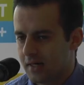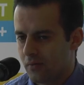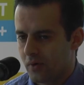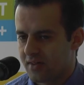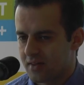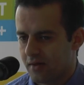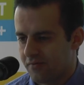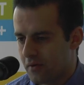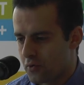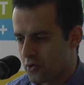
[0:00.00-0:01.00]
we see a
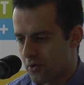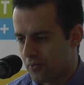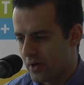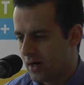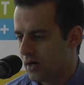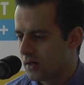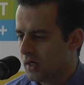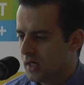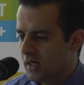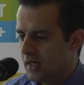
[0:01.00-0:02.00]
future where
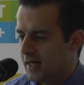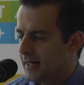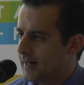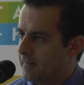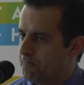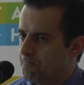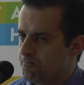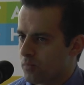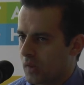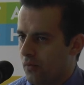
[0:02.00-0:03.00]

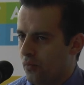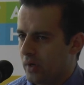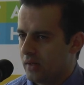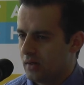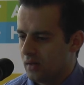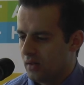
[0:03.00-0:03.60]
we